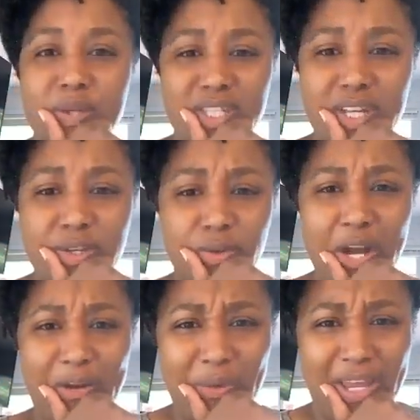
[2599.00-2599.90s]
When we see the
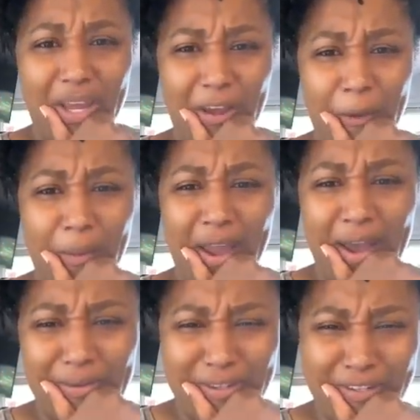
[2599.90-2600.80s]
draft, we can't help
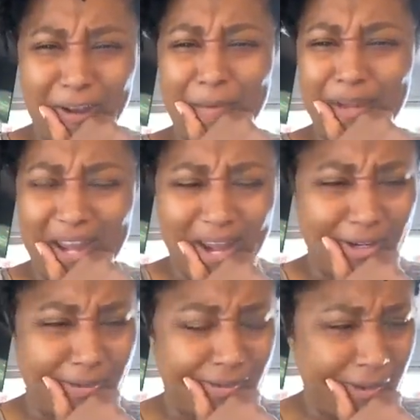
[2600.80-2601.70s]
but have some
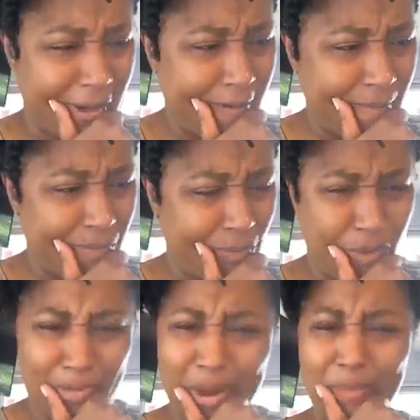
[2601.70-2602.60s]
kind of
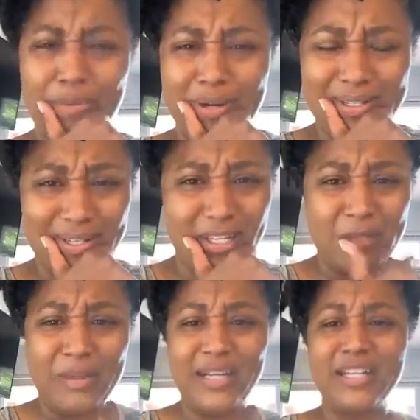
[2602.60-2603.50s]

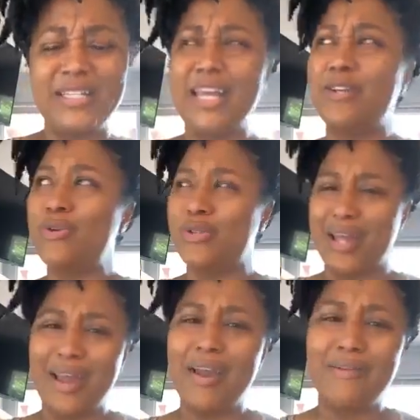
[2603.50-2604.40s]
remembrances because they
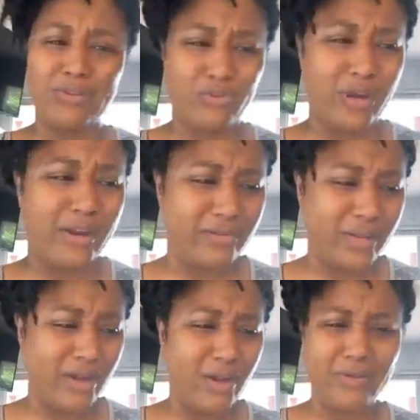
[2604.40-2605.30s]
used to have the
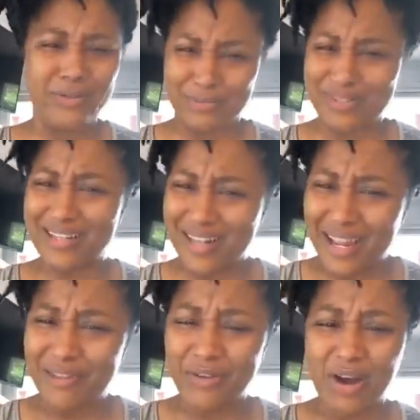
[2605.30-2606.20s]
draft. They called them
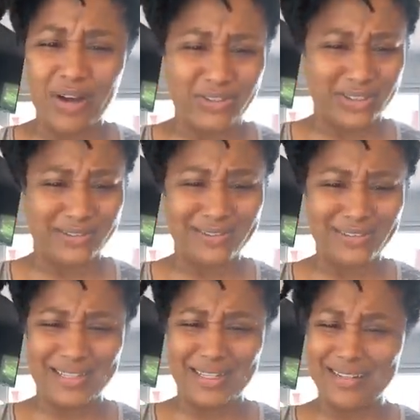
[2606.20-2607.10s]
slave
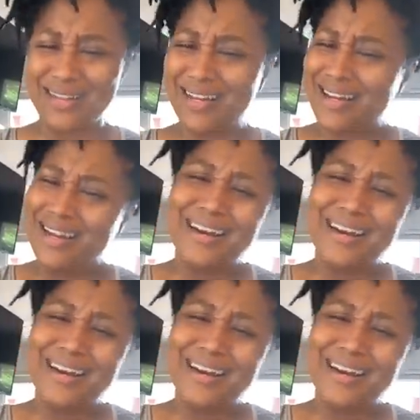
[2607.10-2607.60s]
auctions. And,